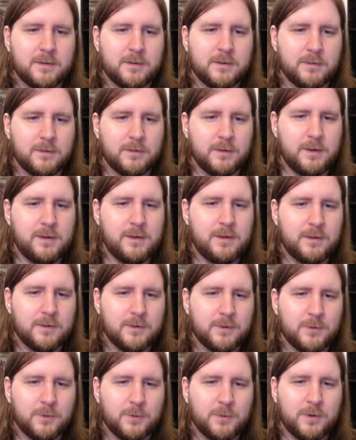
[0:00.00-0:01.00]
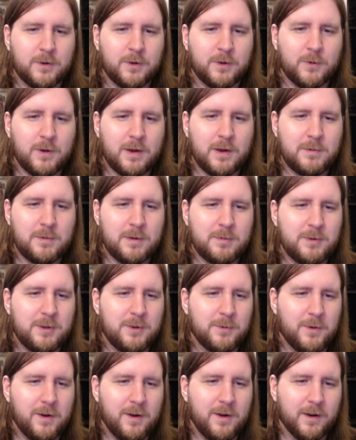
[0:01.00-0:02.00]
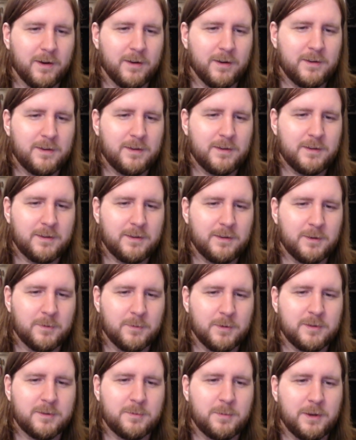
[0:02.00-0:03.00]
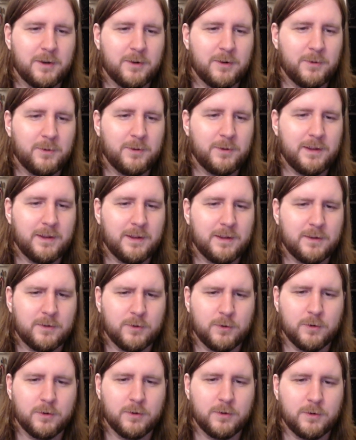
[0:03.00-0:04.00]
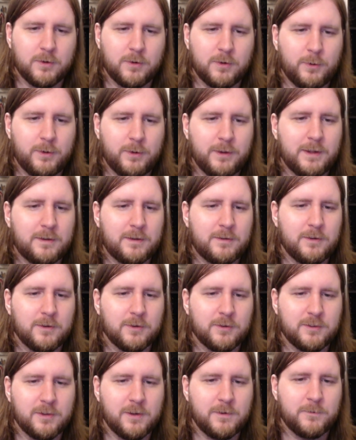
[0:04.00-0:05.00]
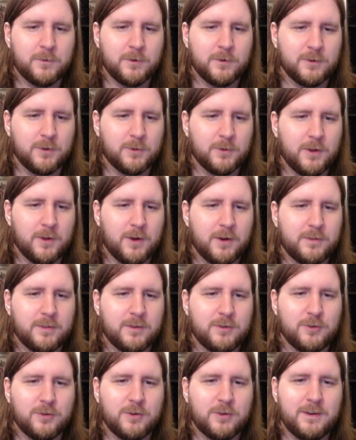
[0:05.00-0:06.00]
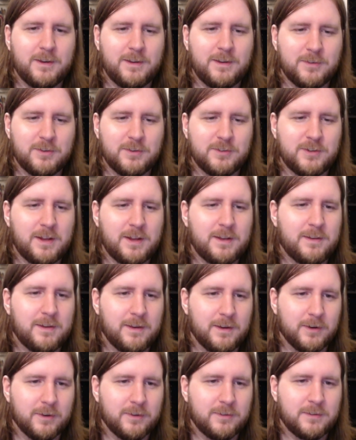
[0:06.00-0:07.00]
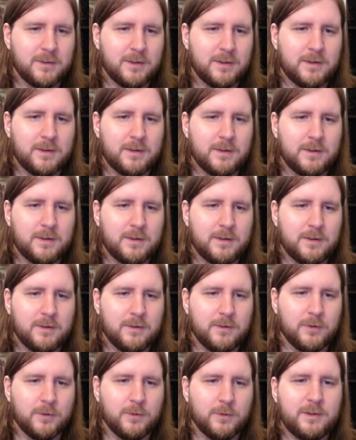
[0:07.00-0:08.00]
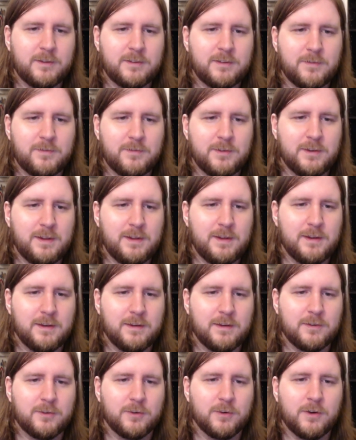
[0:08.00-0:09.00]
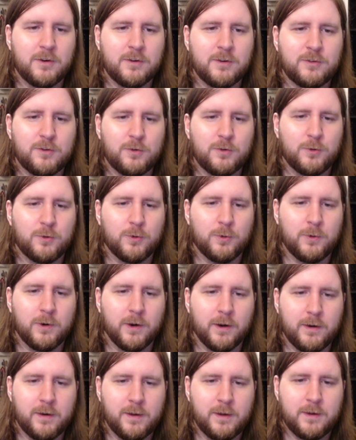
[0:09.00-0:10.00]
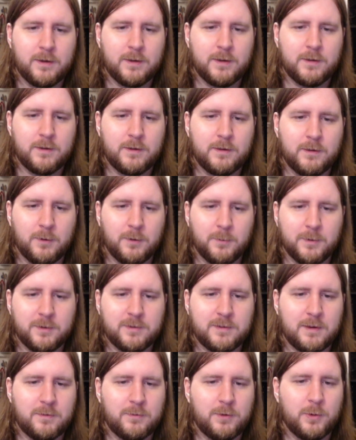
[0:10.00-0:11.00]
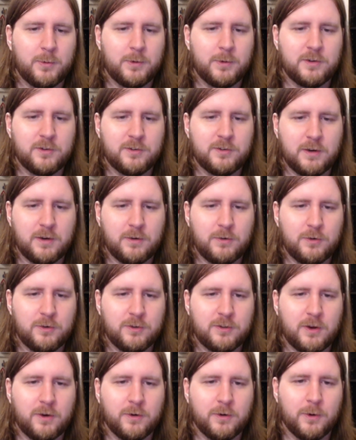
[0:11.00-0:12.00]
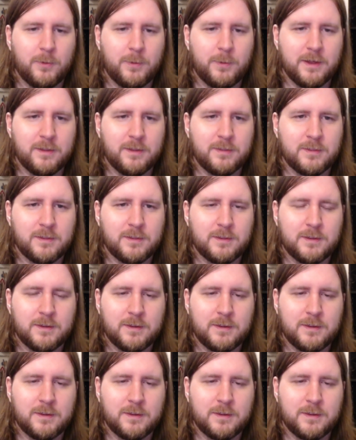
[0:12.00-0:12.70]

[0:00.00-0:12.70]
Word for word: See? What a crybaby you are. You must have been holding it er holding it to yourself for so long that you couldn't even shed tears. You're only seventeen, yet your heart's so torn. You must have no one to share your sorrow with.